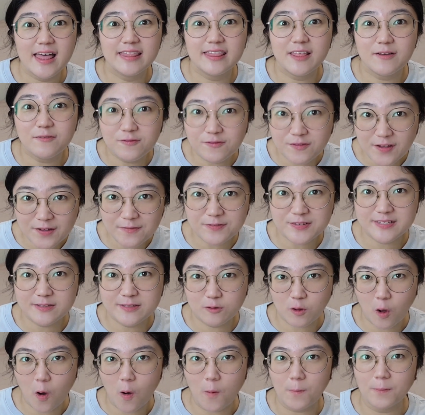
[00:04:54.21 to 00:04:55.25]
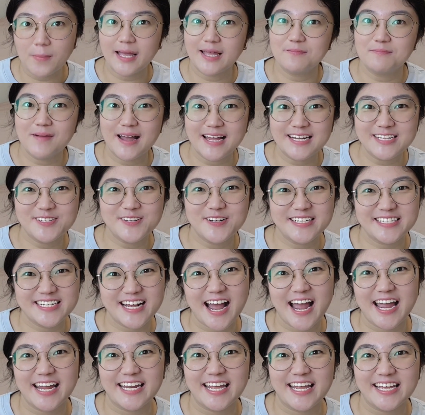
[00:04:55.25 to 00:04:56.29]
the fifth tone in Mandarin
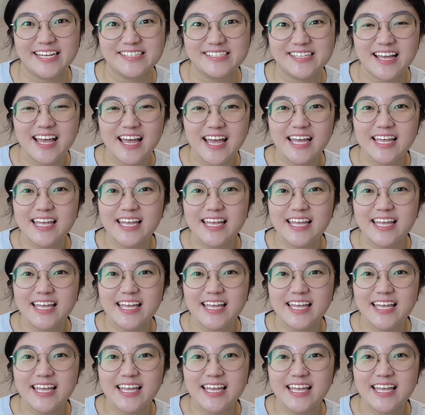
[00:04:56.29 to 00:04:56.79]
Chinese,